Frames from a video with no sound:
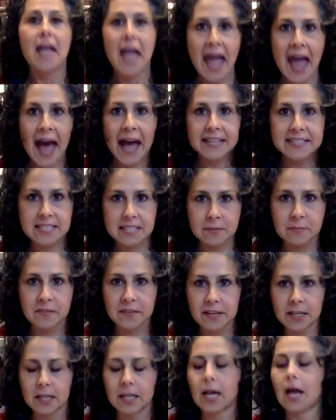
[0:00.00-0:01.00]
add some
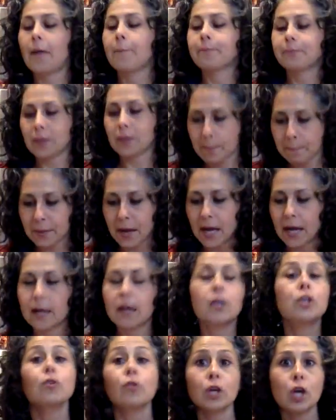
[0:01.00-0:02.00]
vanilla, but
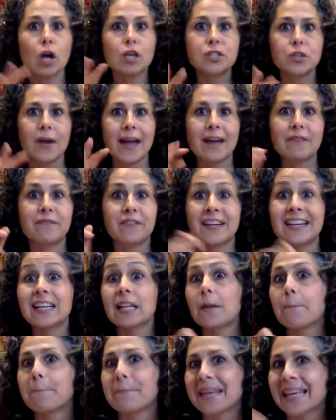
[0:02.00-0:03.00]
you can also add
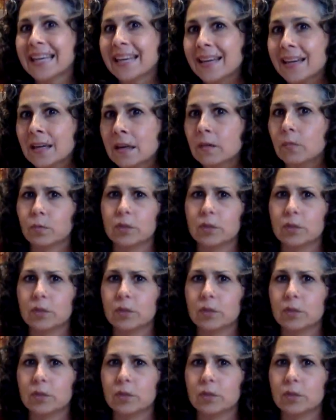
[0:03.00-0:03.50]
vanilla bean,